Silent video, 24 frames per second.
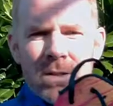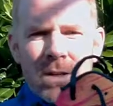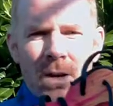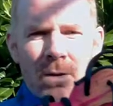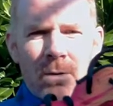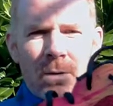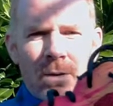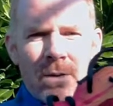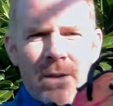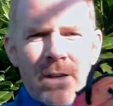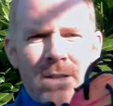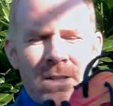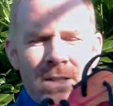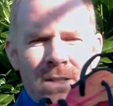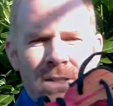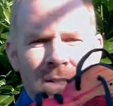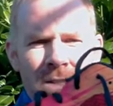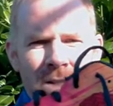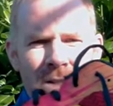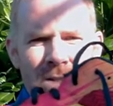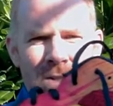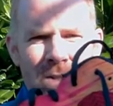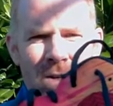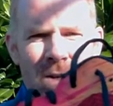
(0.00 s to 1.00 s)
So this is
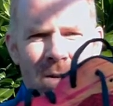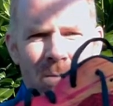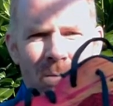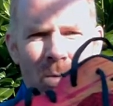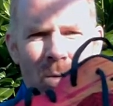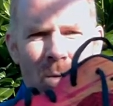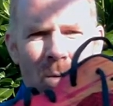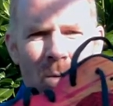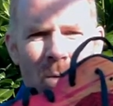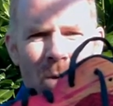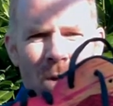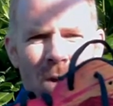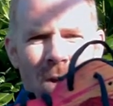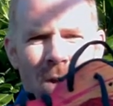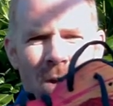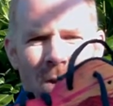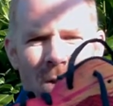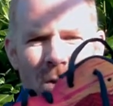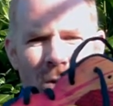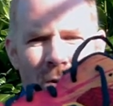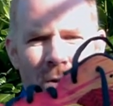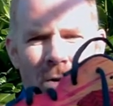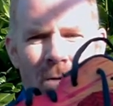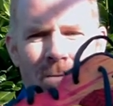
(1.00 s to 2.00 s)
an example
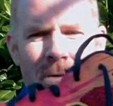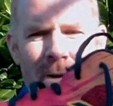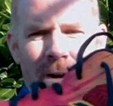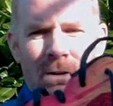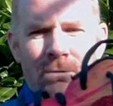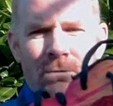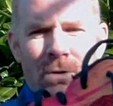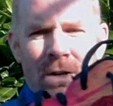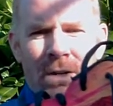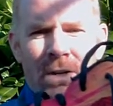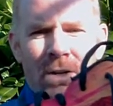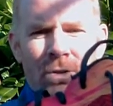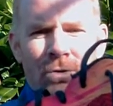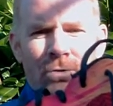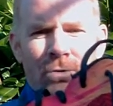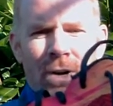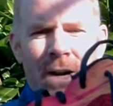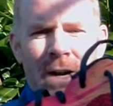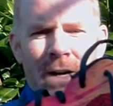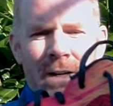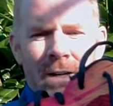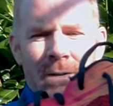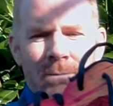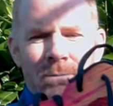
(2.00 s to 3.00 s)
of a running
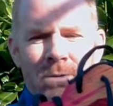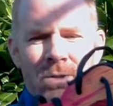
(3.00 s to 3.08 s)
trainer.